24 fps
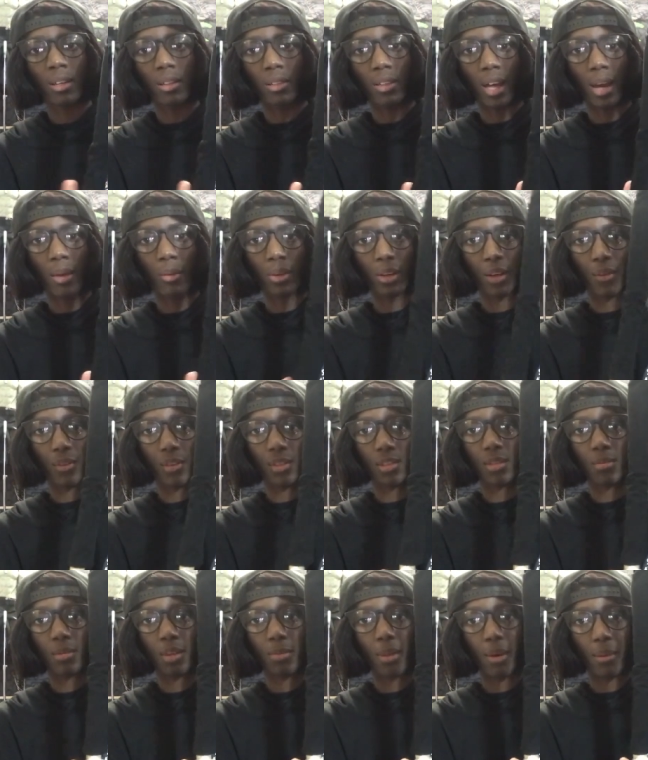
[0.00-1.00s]
that were given
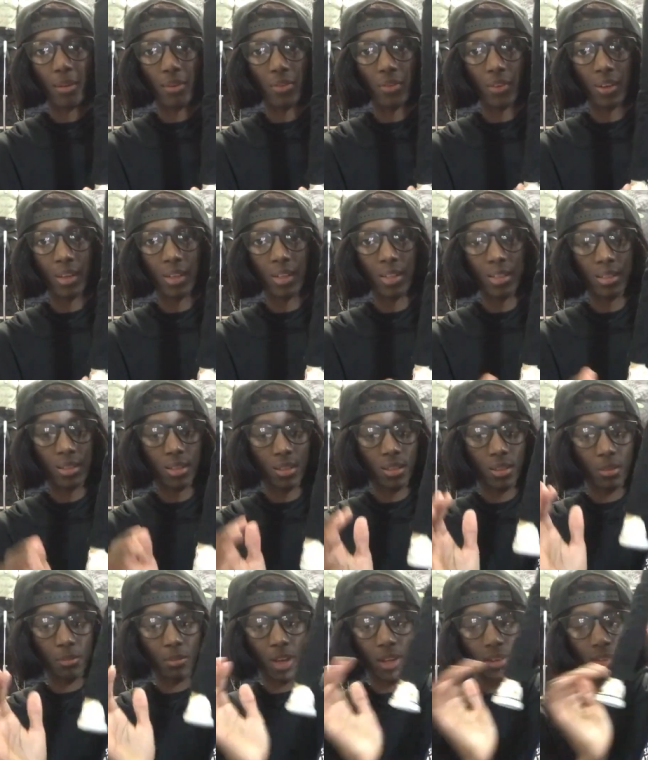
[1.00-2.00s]
to me by my friend.
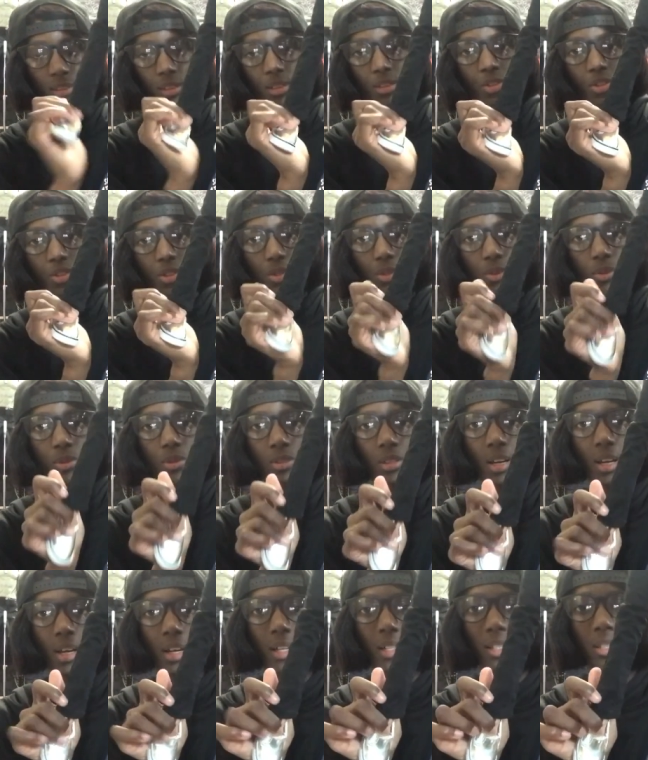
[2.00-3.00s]
Bought these shoes
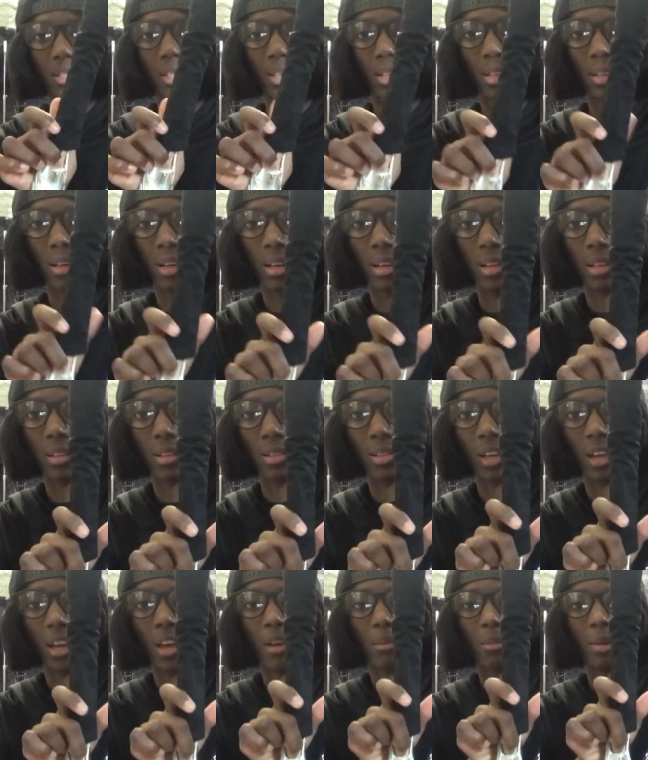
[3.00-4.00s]
on uh, the
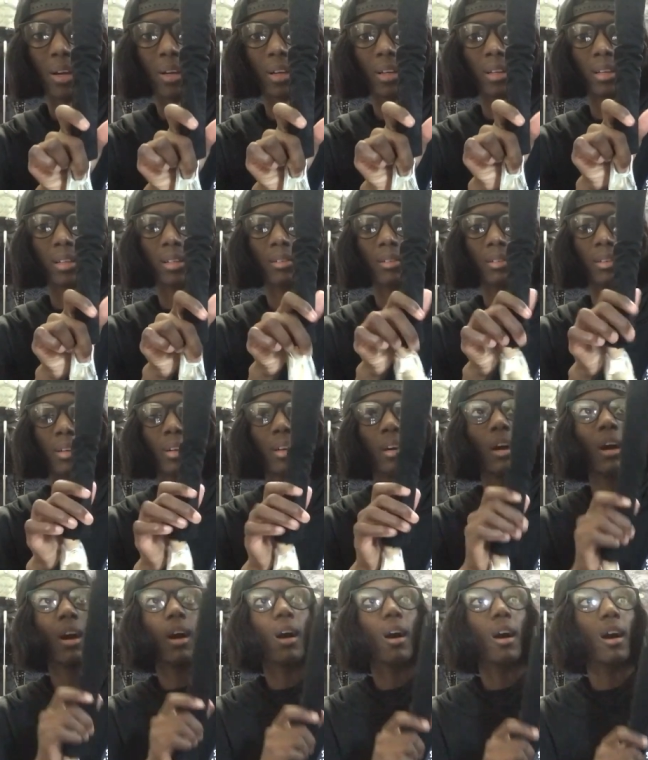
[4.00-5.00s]
secondhand market.
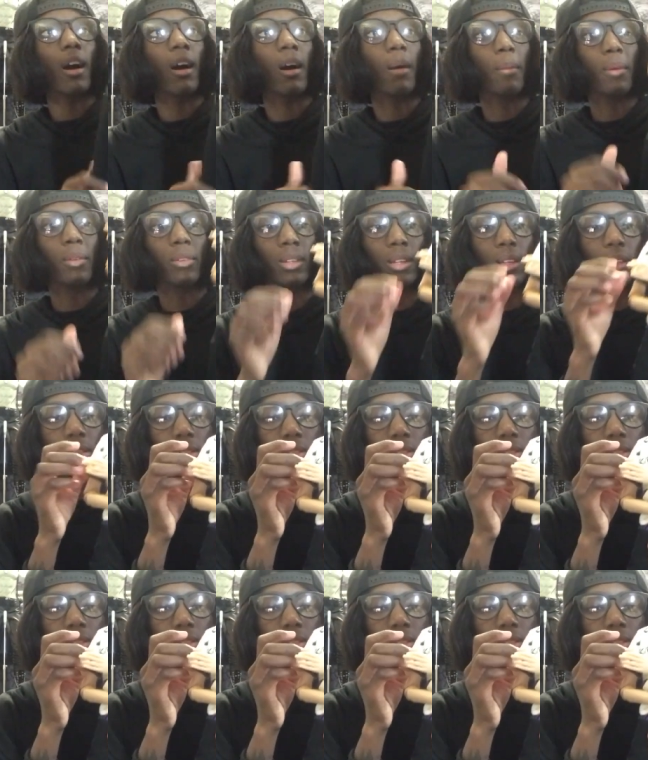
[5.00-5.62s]
Um, and then